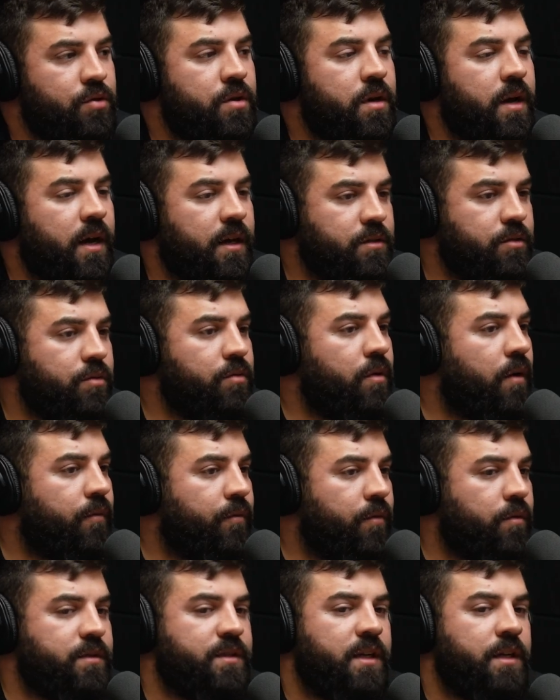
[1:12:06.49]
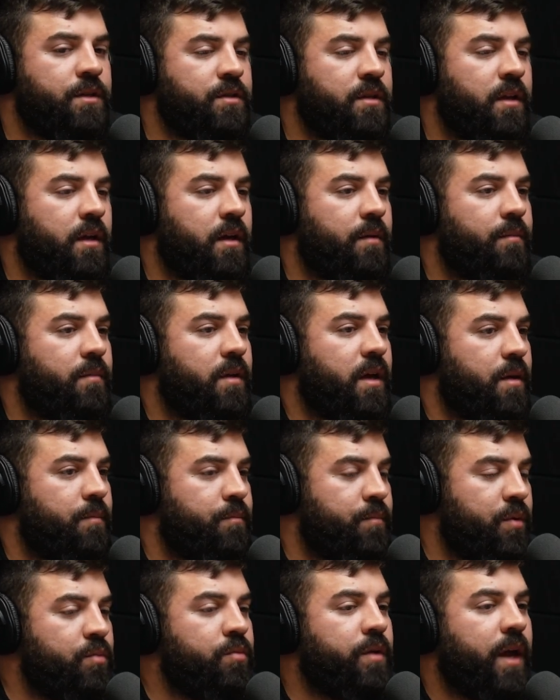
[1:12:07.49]
you offer essentially like a
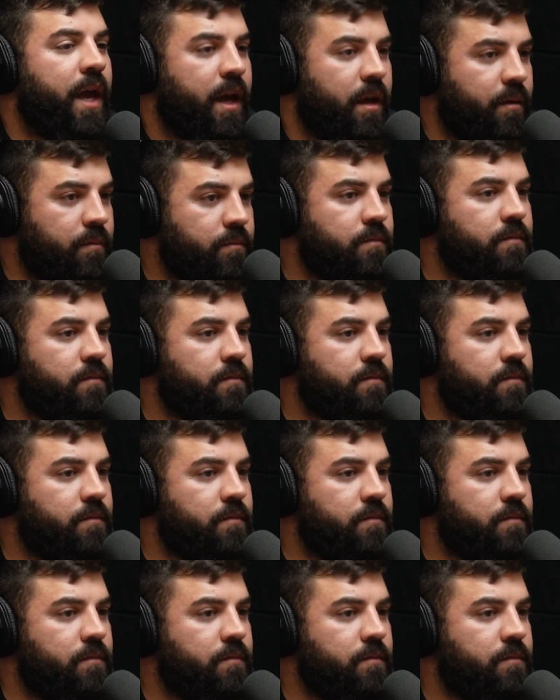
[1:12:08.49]
boot camp